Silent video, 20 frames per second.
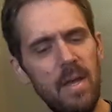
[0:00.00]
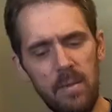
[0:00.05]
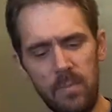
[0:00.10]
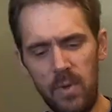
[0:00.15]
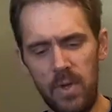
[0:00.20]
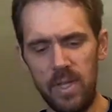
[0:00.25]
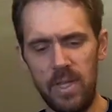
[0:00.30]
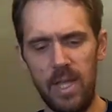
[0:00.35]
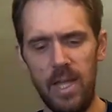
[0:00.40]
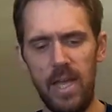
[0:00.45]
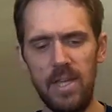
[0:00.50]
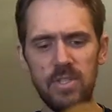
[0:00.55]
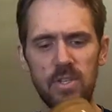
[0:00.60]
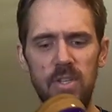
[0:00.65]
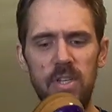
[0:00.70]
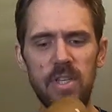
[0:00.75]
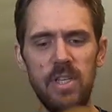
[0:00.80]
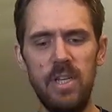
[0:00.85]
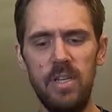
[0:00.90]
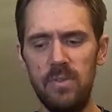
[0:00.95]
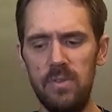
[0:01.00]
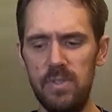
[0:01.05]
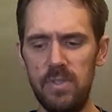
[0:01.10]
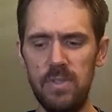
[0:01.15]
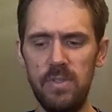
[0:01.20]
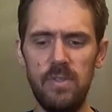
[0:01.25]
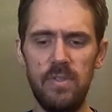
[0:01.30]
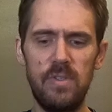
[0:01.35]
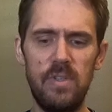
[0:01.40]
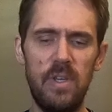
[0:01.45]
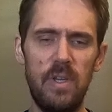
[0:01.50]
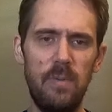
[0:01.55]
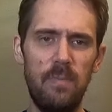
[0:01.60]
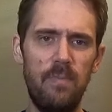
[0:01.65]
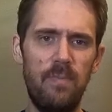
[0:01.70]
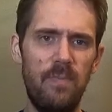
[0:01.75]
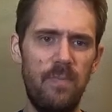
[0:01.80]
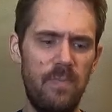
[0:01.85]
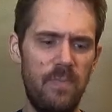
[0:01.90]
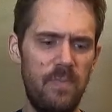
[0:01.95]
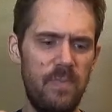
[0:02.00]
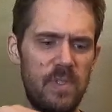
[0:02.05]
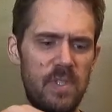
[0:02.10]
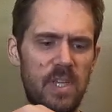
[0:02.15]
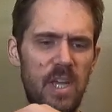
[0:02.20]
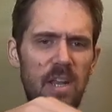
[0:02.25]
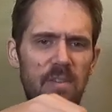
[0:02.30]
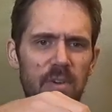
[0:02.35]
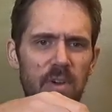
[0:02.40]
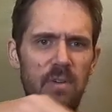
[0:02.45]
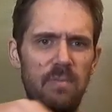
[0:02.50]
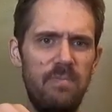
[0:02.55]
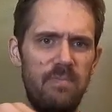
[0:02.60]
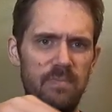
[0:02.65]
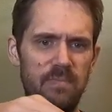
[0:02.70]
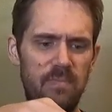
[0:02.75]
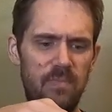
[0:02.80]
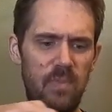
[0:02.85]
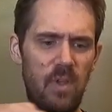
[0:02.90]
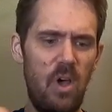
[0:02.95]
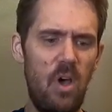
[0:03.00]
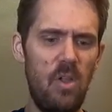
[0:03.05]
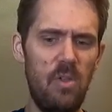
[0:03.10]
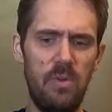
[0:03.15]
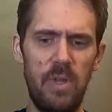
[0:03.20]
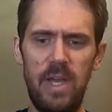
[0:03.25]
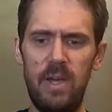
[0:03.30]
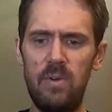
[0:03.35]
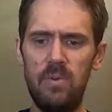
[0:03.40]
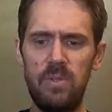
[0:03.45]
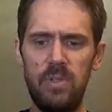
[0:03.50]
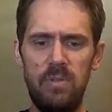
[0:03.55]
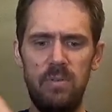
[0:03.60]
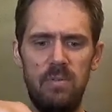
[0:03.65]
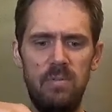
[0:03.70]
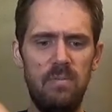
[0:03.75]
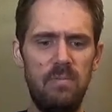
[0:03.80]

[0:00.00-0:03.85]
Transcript: But yeah, as you can hear, this is it's kind of a hollowed out